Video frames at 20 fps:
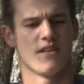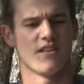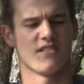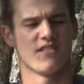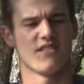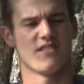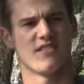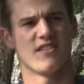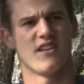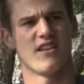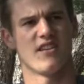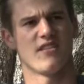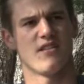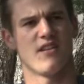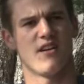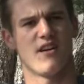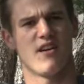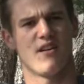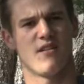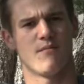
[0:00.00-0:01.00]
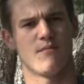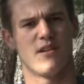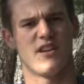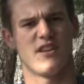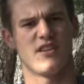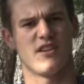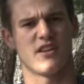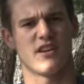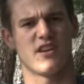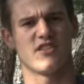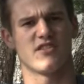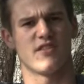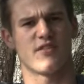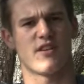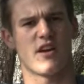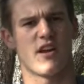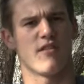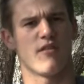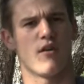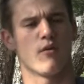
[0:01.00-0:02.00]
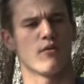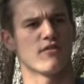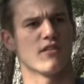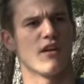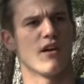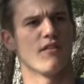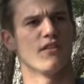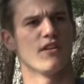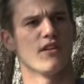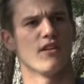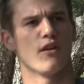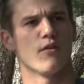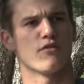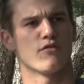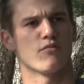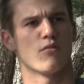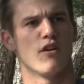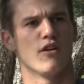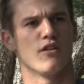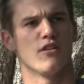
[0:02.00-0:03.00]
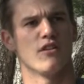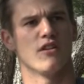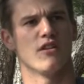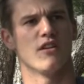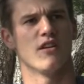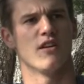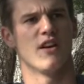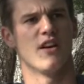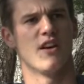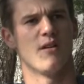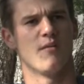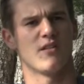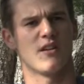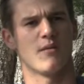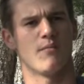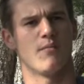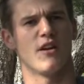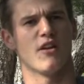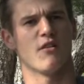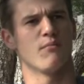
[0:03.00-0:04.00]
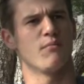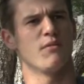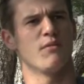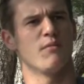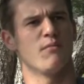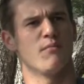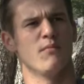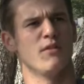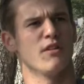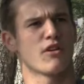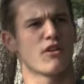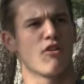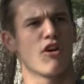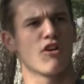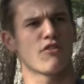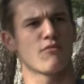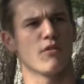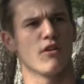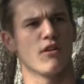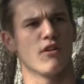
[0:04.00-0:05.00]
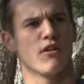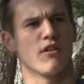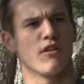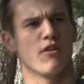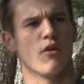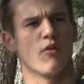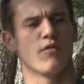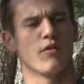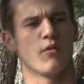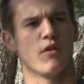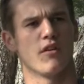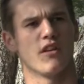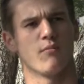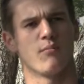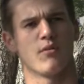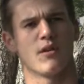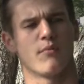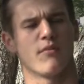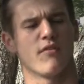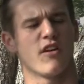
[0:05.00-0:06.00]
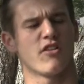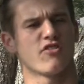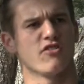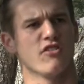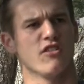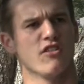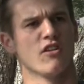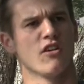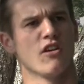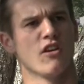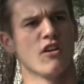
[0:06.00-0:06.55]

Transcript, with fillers: since then, um, at a young age, I've kind of always loved it and always wanted to get better and be, be a lacrosse player, and hopefully one day play professionally.